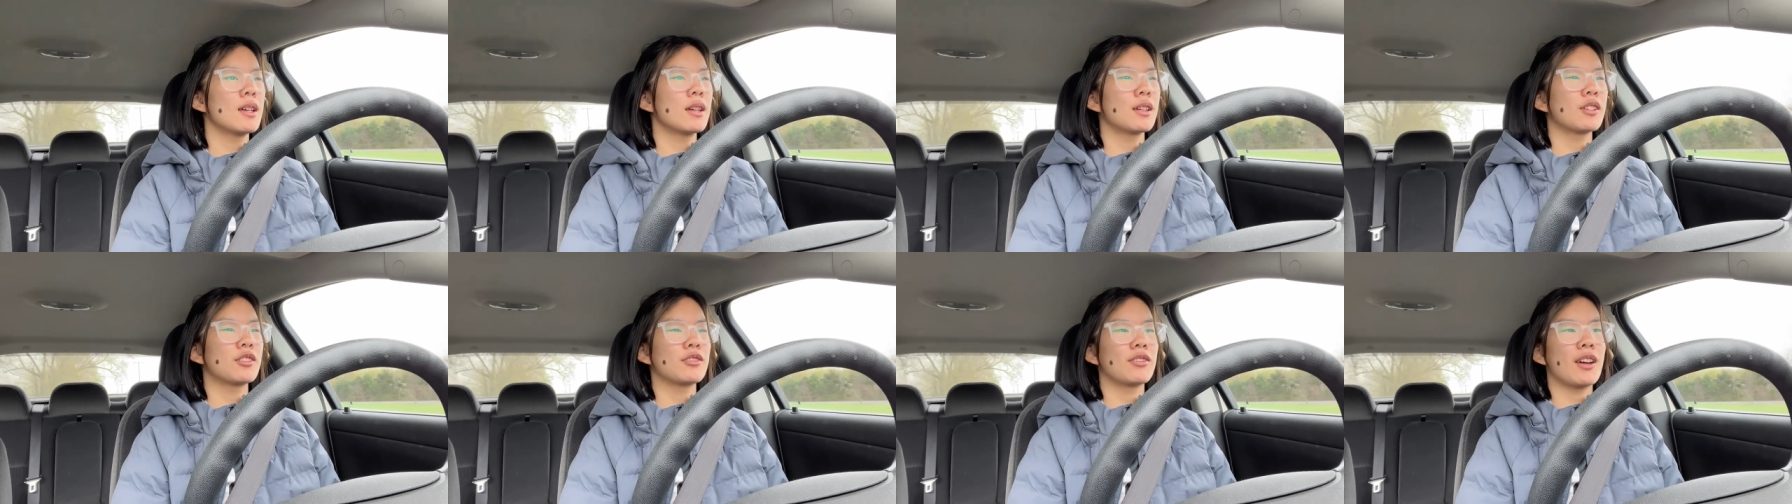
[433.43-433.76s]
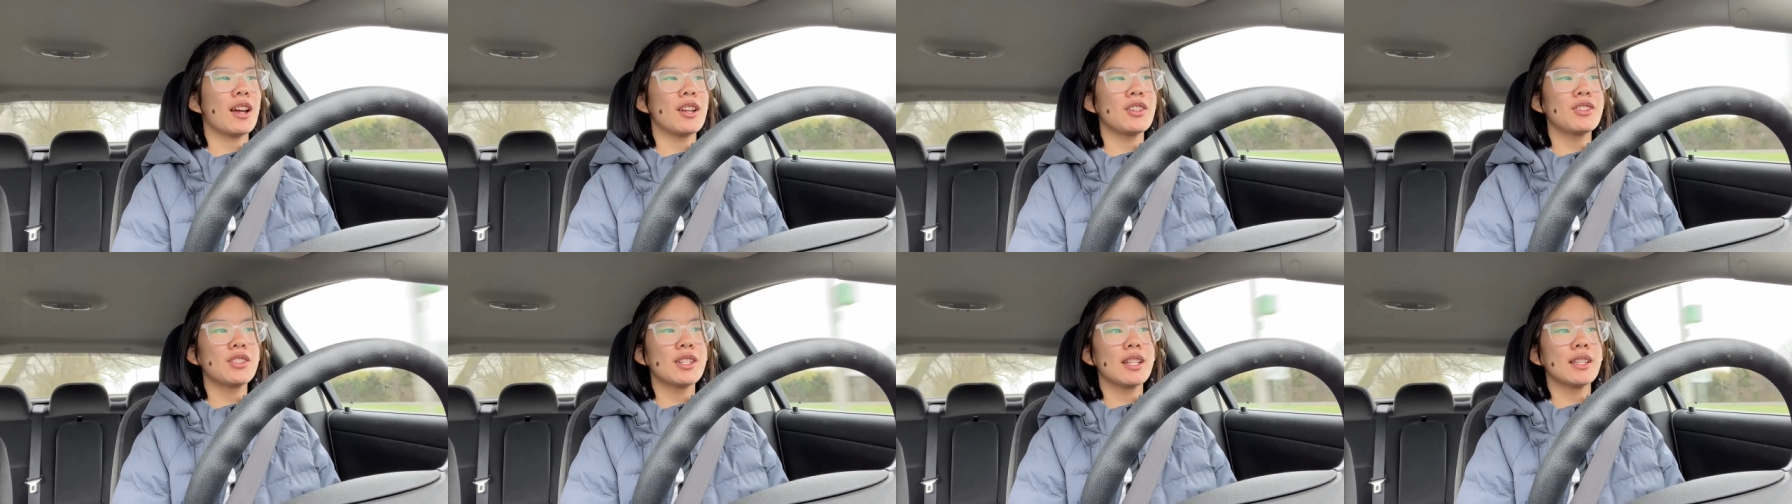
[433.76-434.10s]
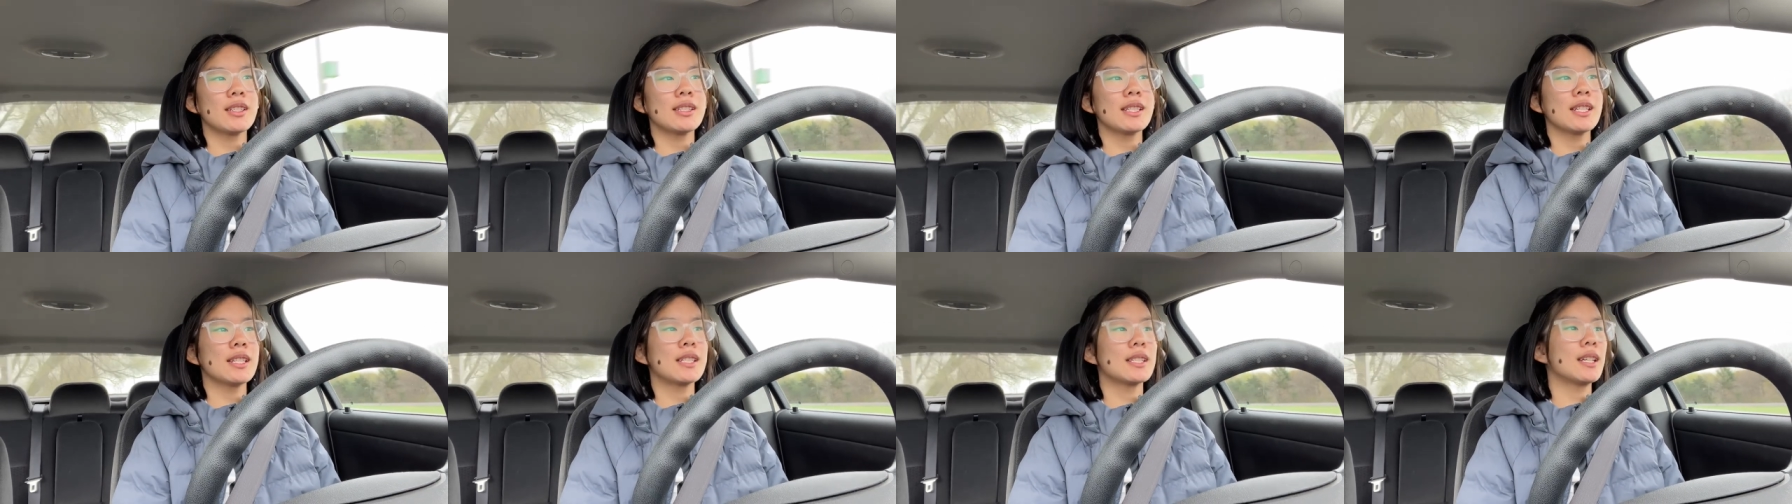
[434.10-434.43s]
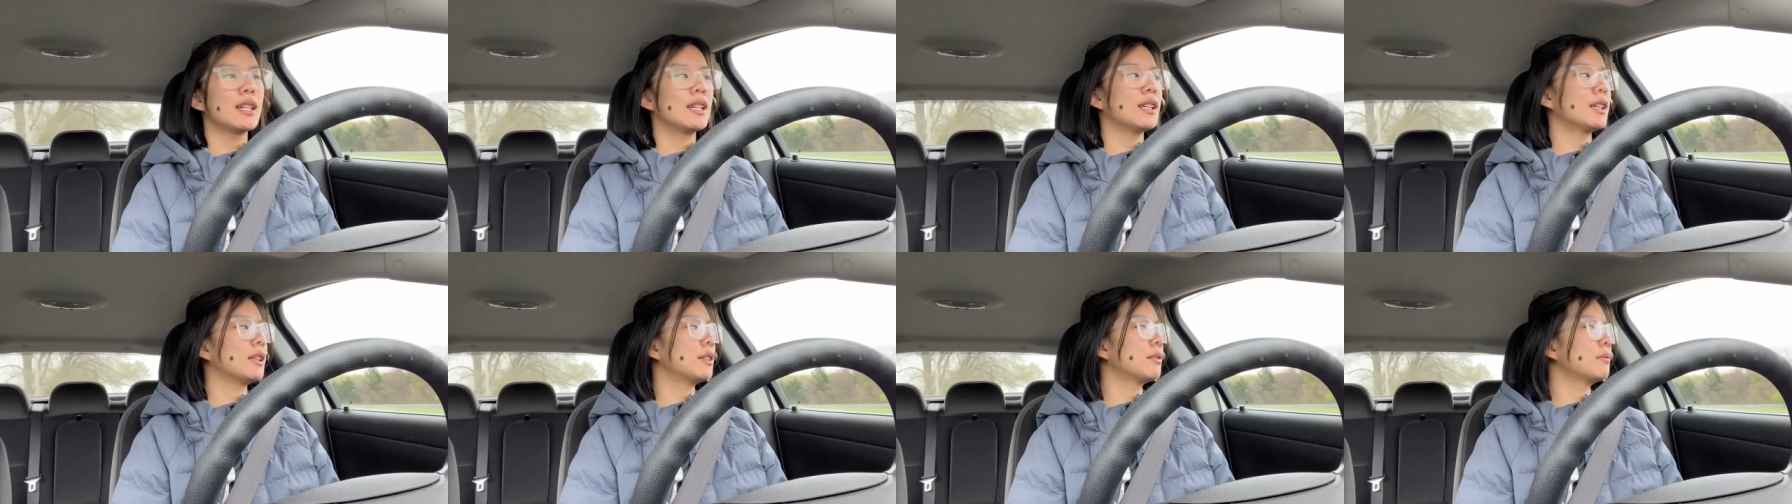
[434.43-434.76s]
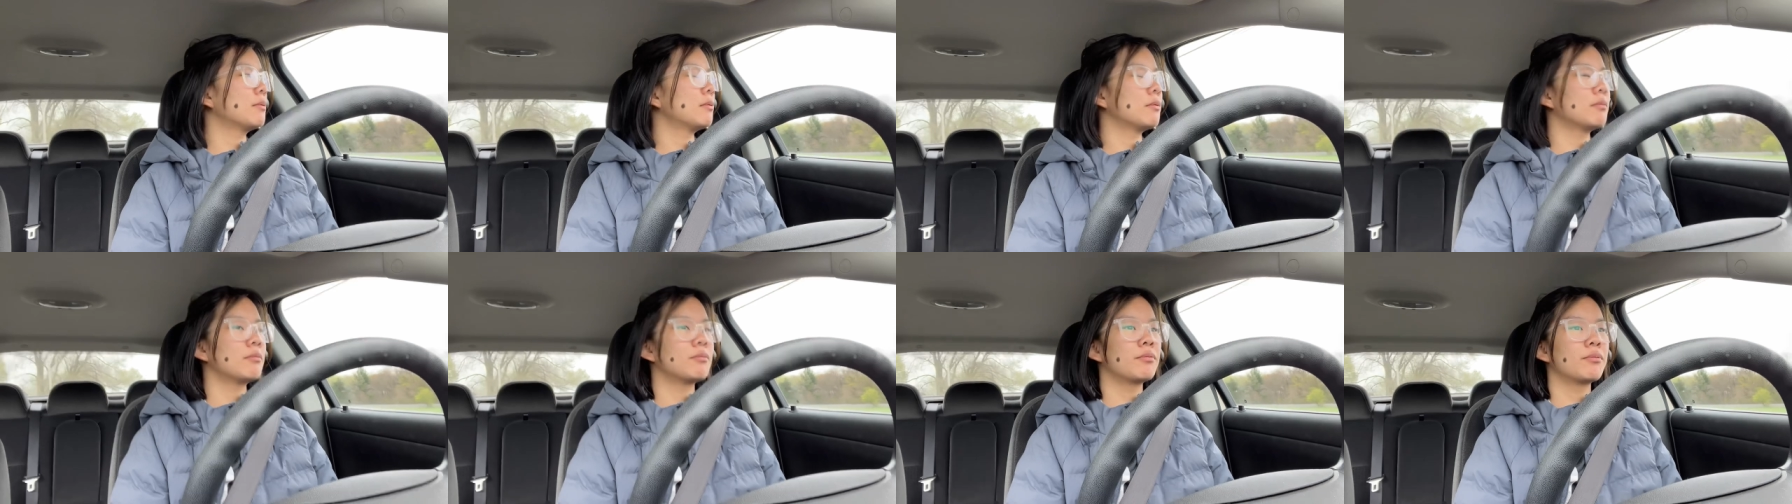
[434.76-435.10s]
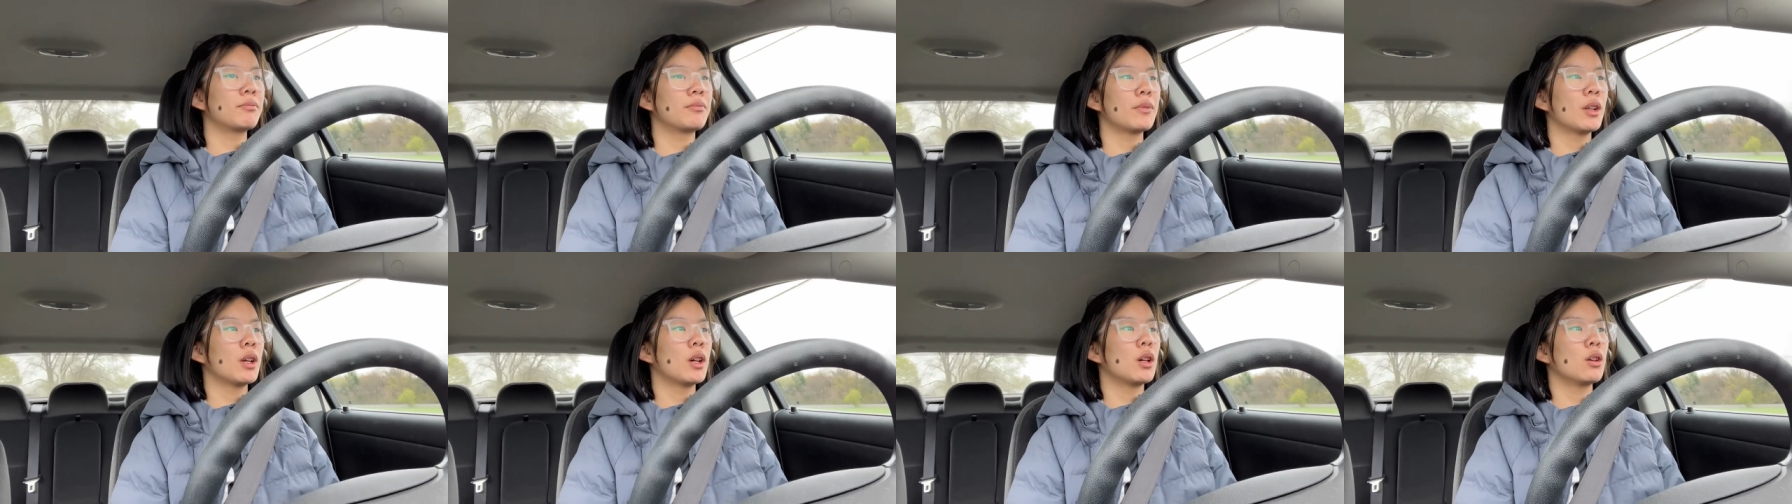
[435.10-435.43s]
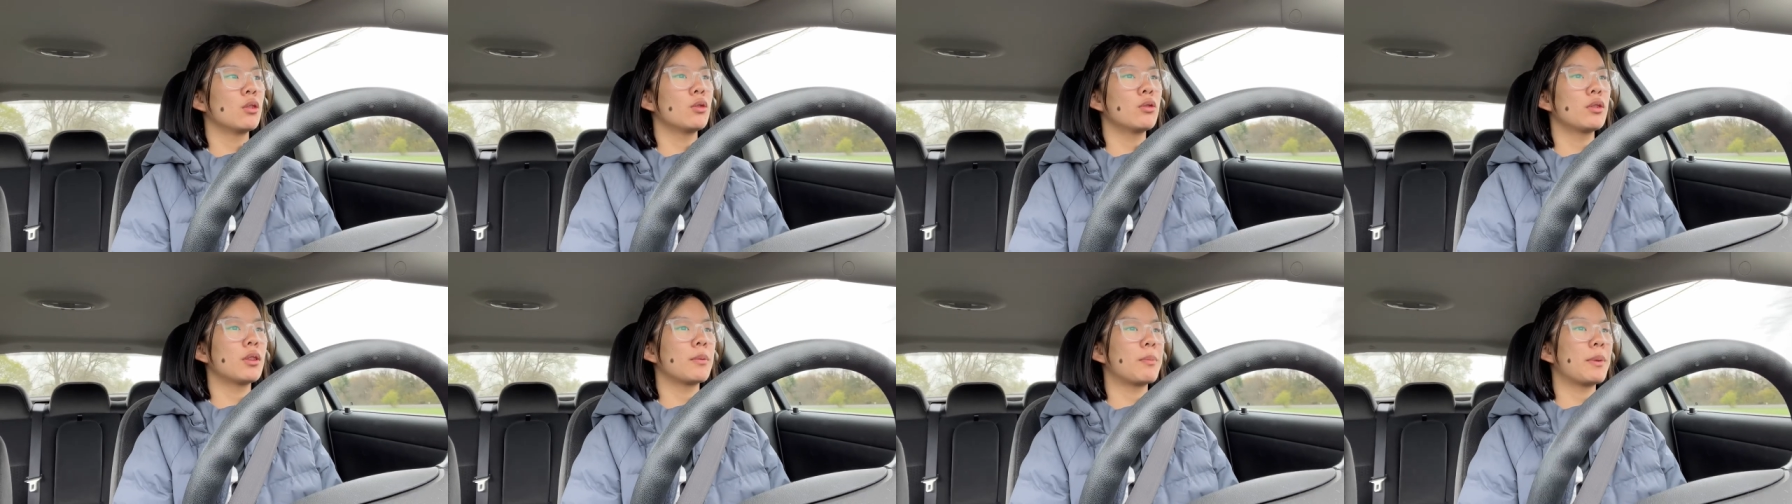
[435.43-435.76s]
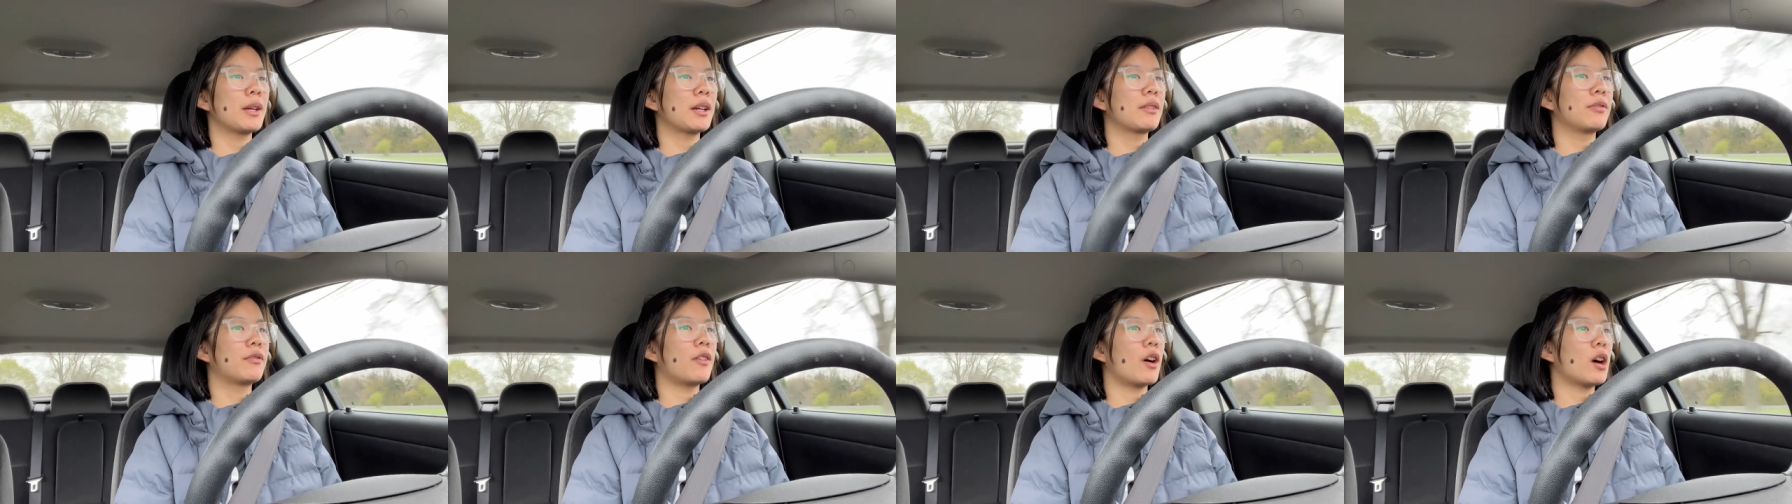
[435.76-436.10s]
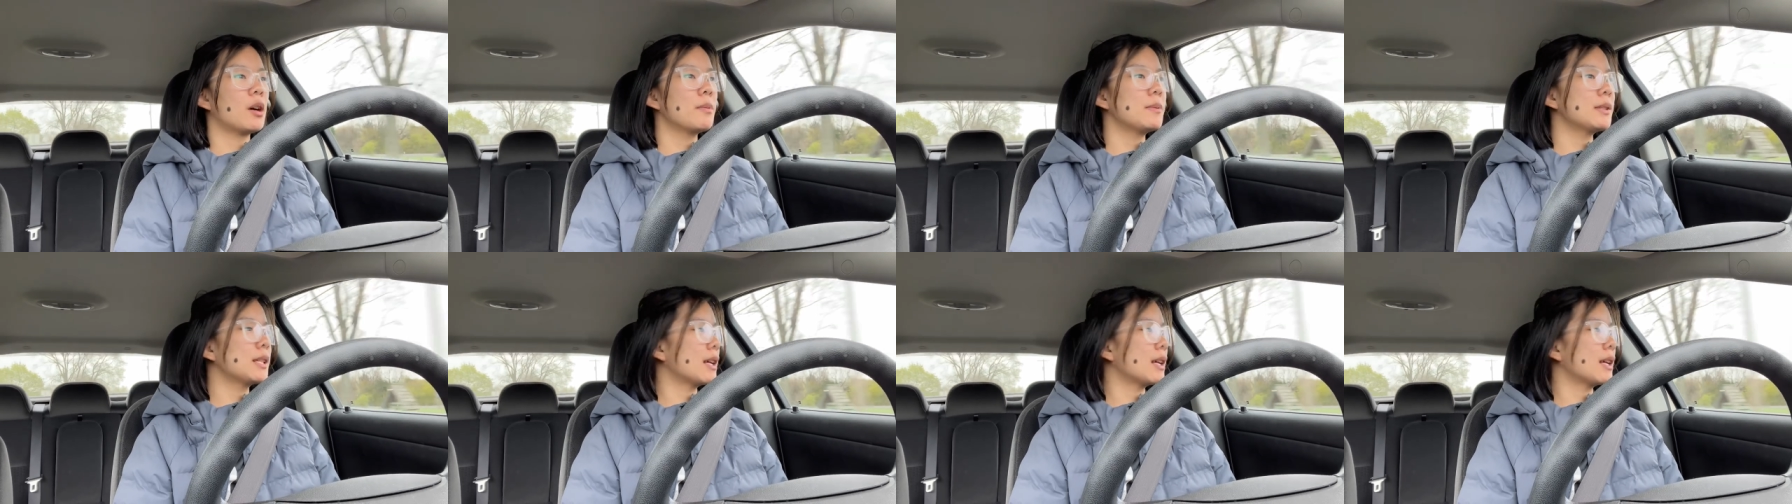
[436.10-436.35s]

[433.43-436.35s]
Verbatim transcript: Garage sale season. Ooh, the big farm is